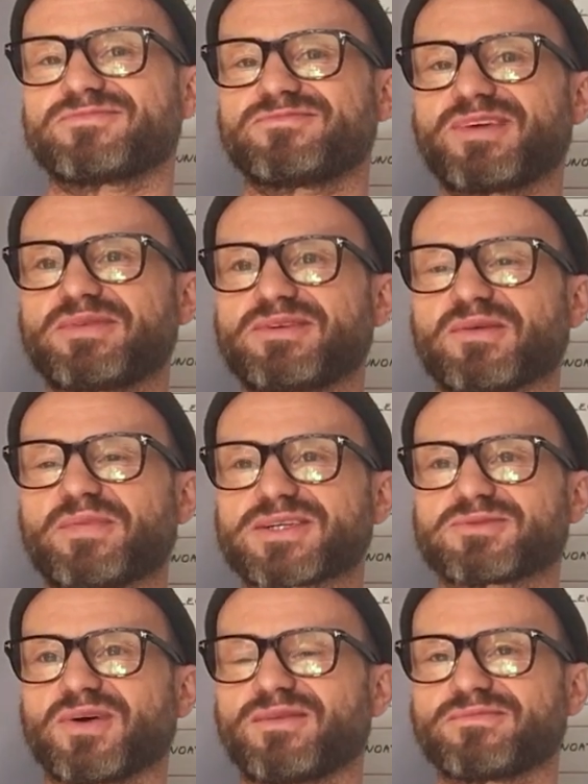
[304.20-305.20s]
maybe not the
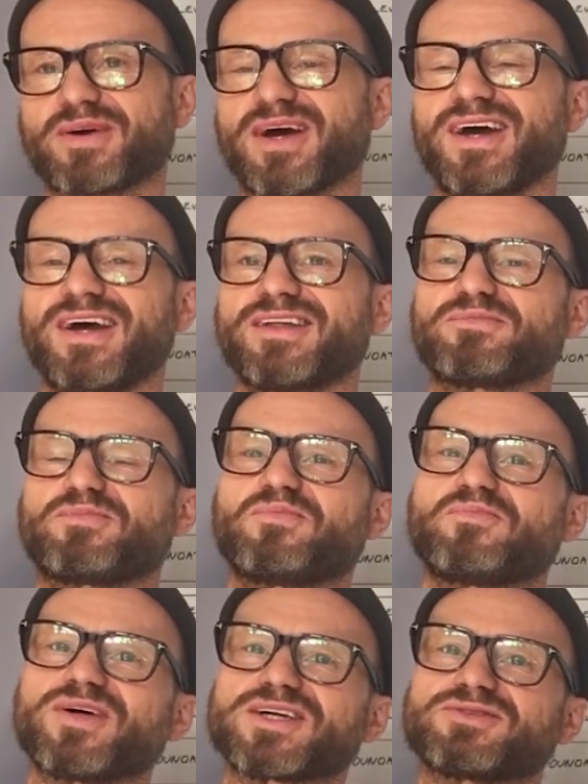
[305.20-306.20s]
best one, but
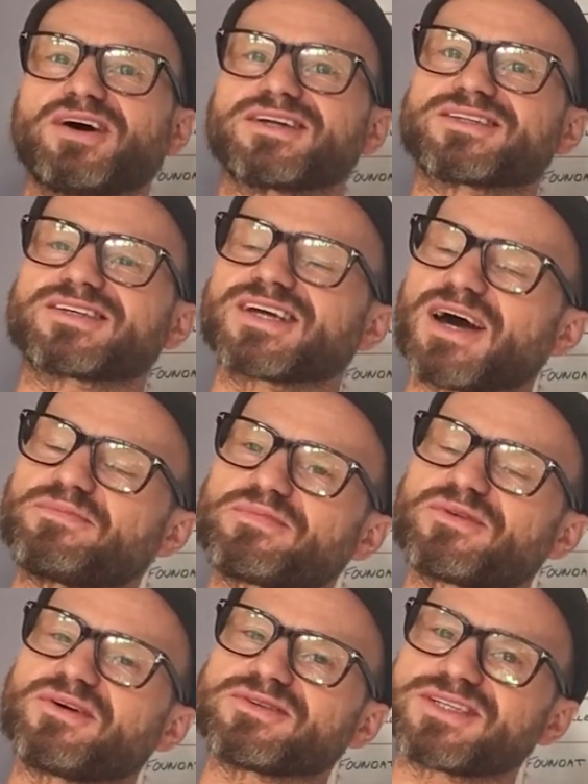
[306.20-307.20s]
what they're trying to get
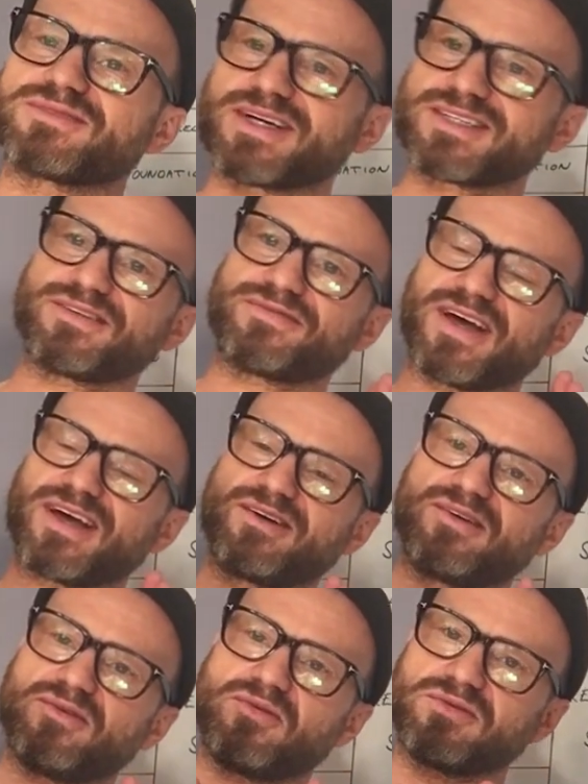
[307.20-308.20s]
across is imagine if
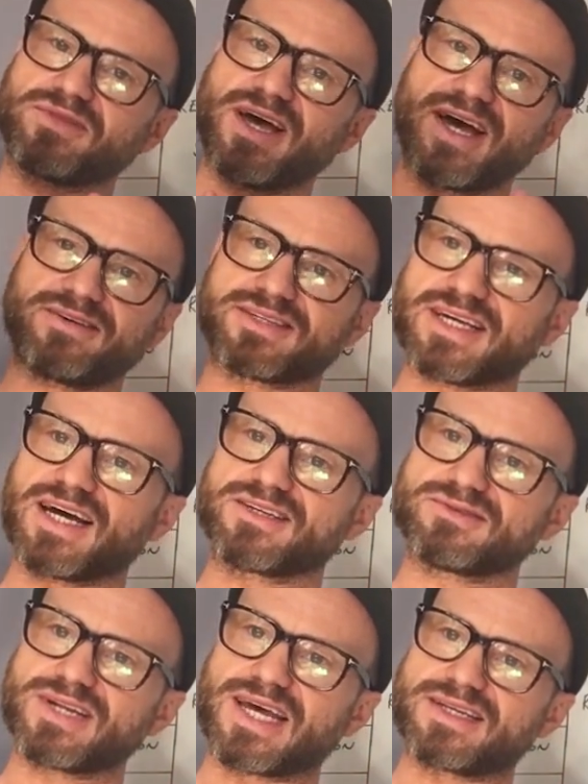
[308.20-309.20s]
all of the hair is
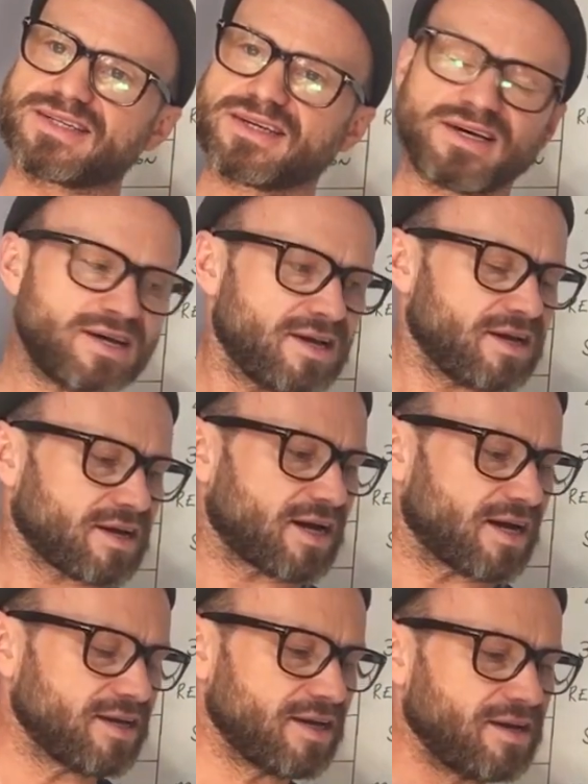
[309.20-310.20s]
standing on end,
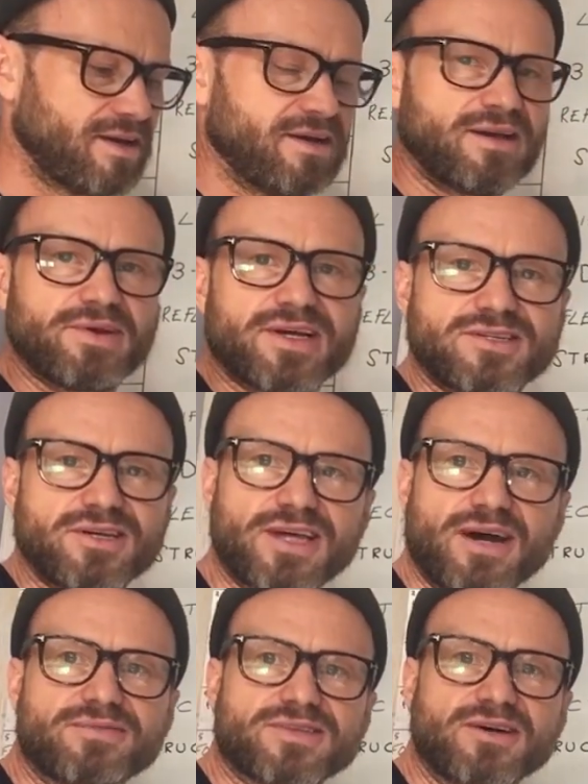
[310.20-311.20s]
okay, and we can do
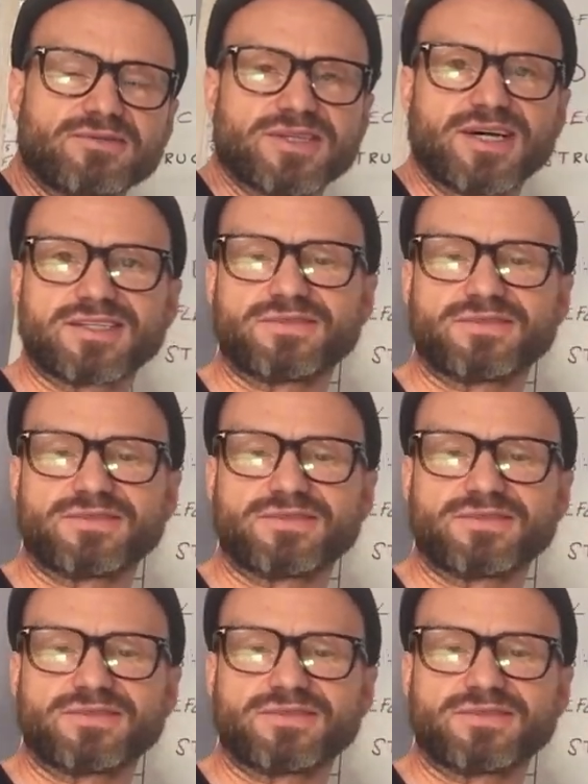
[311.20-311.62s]
that with the doll's head.